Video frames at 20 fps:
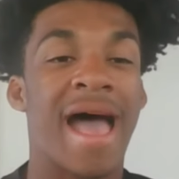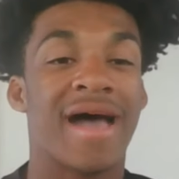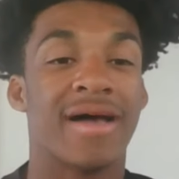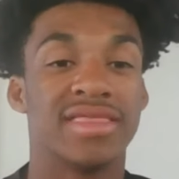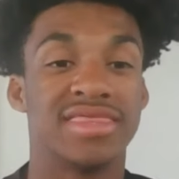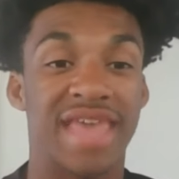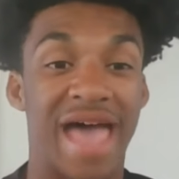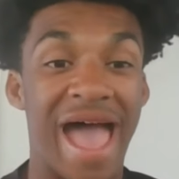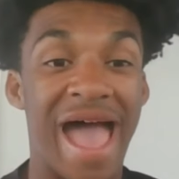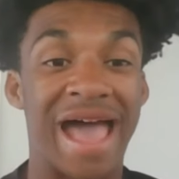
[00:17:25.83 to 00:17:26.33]

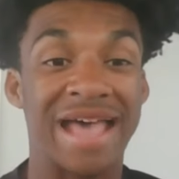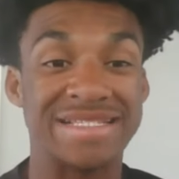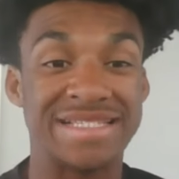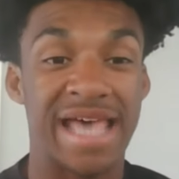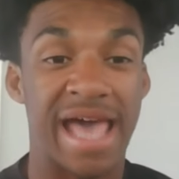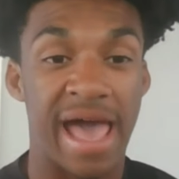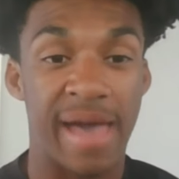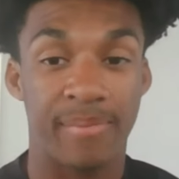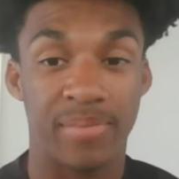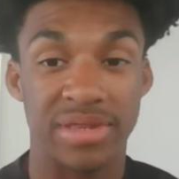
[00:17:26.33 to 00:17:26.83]
that has
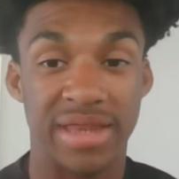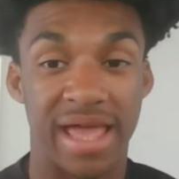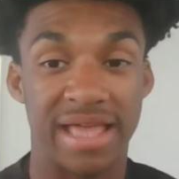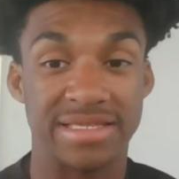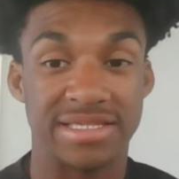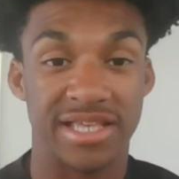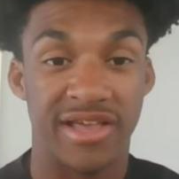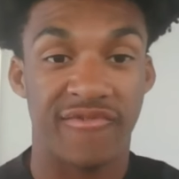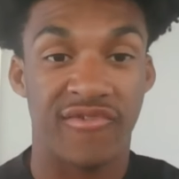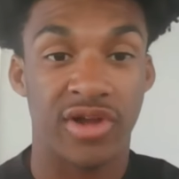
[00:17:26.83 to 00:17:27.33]
happened at
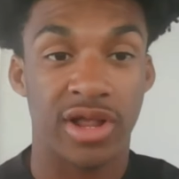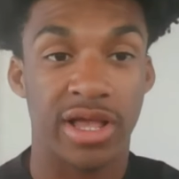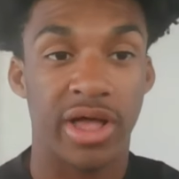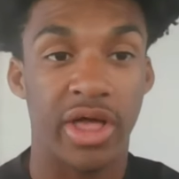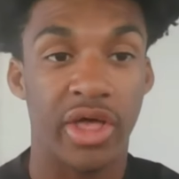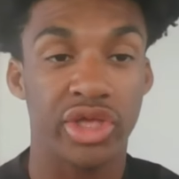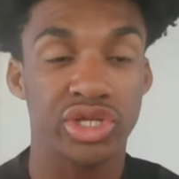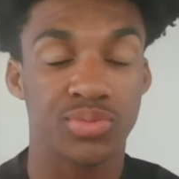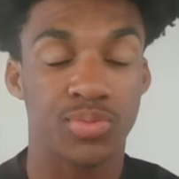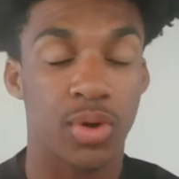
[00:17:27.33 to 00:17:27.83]
different
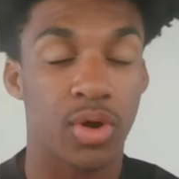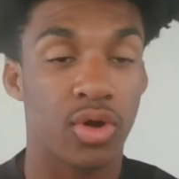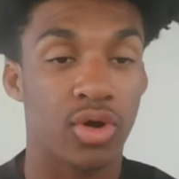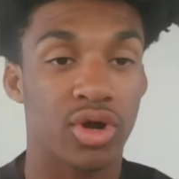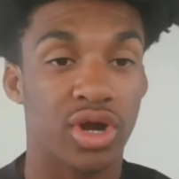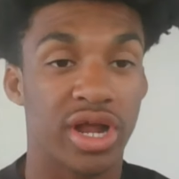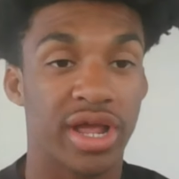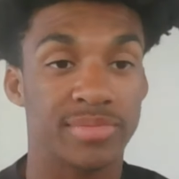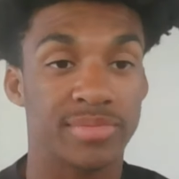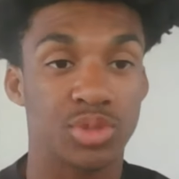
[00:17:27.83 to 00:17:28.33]
college
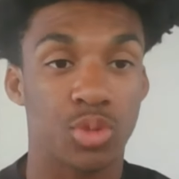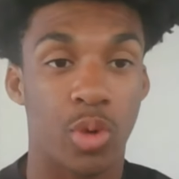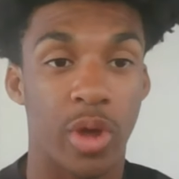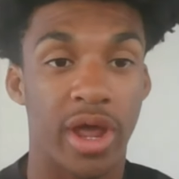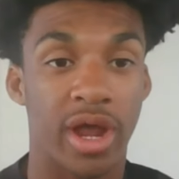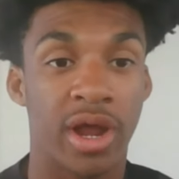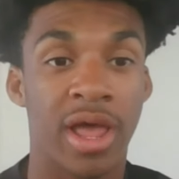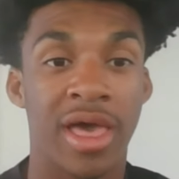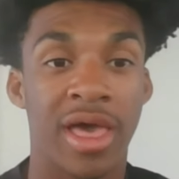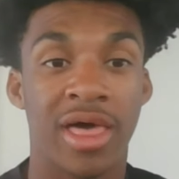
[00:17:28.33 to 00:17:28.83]
programs
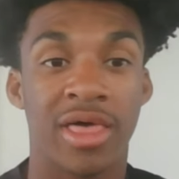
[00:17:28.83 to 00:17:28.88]
where